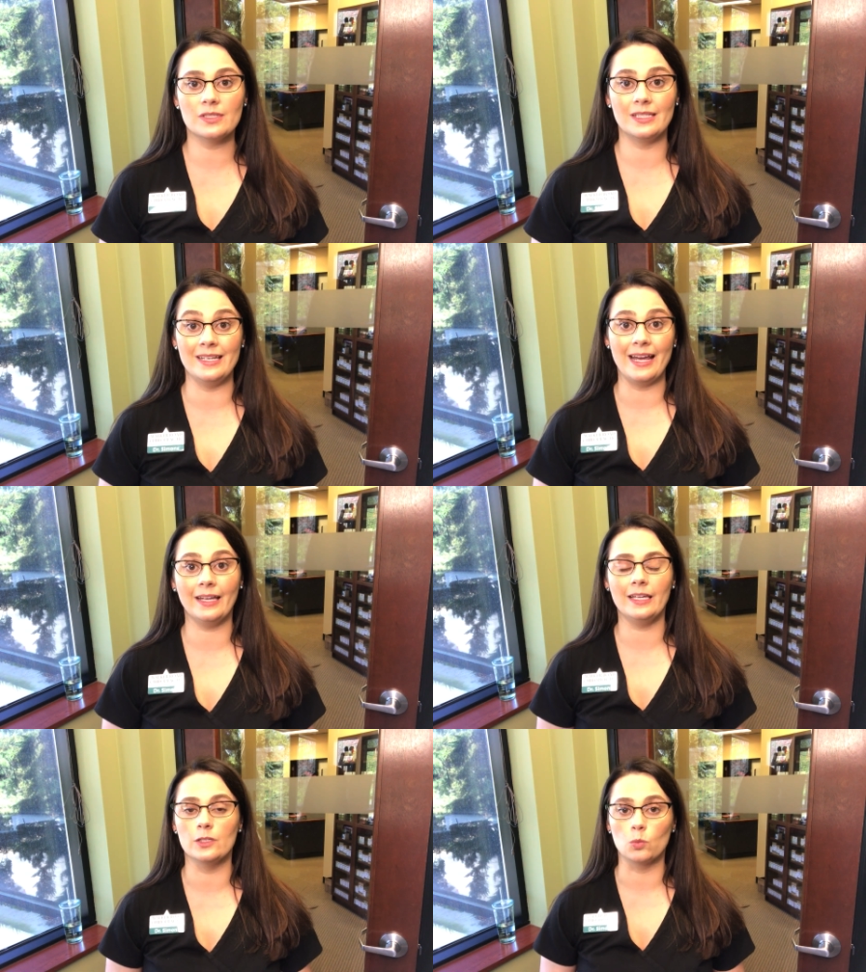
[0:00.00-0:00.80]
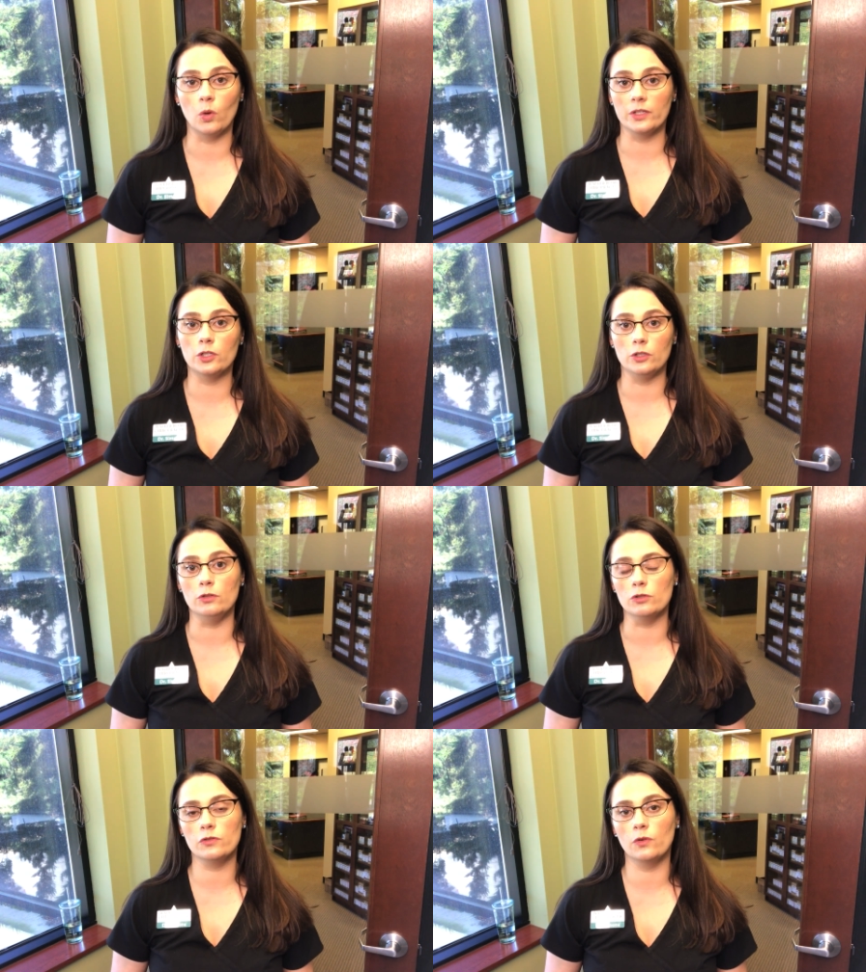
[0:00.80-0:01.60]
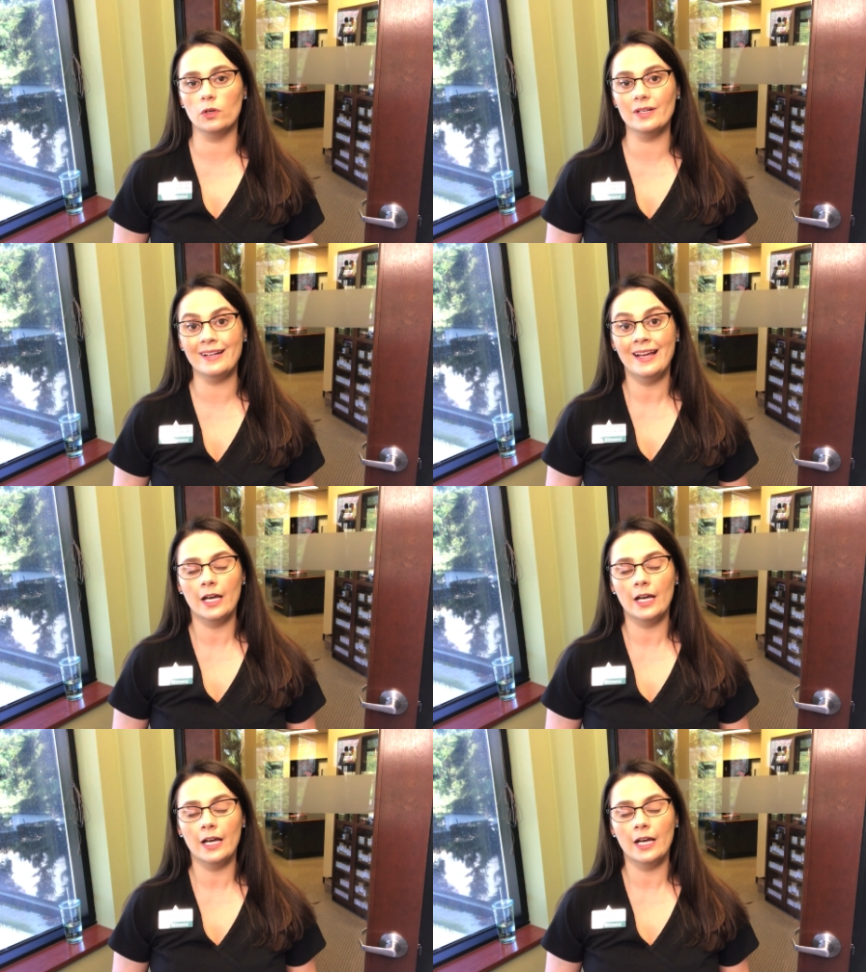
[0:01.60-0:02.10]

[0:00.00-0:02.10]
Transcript: the neck is one good use for it.